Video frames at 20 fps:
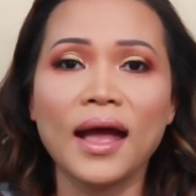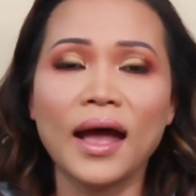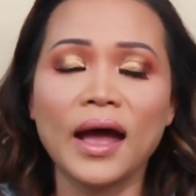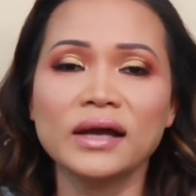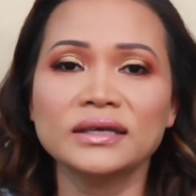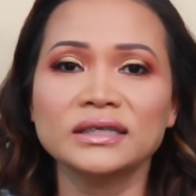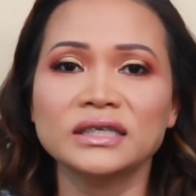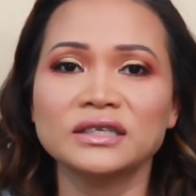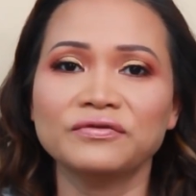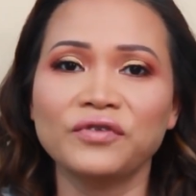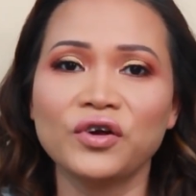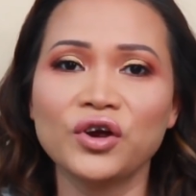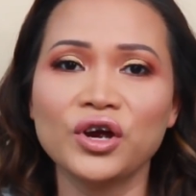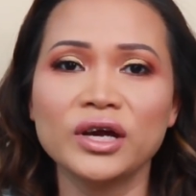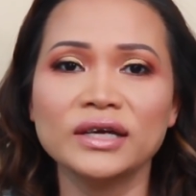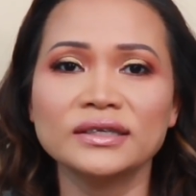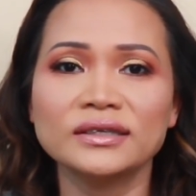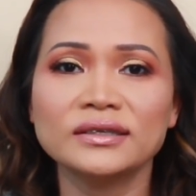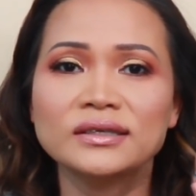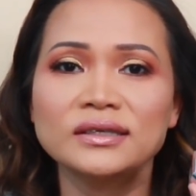As far
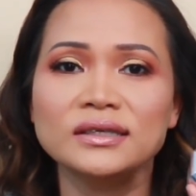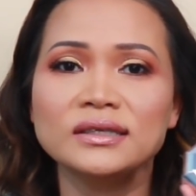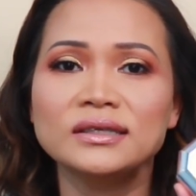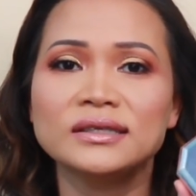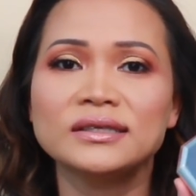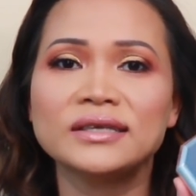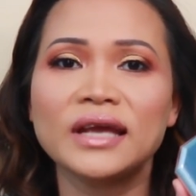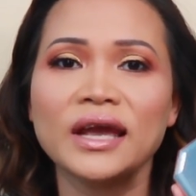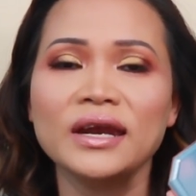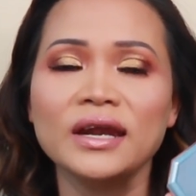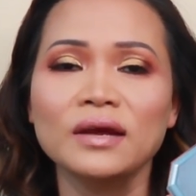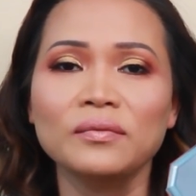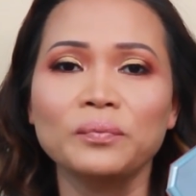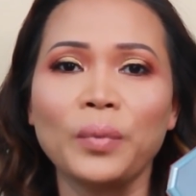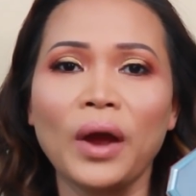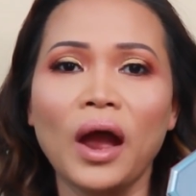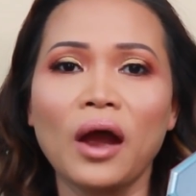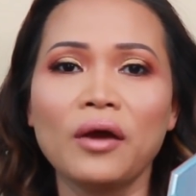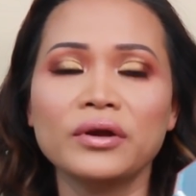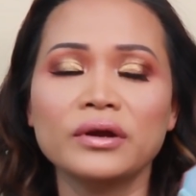as the setting
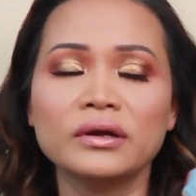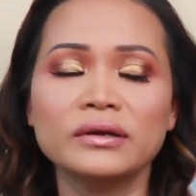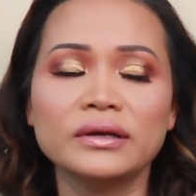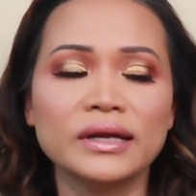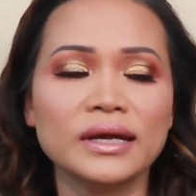powder,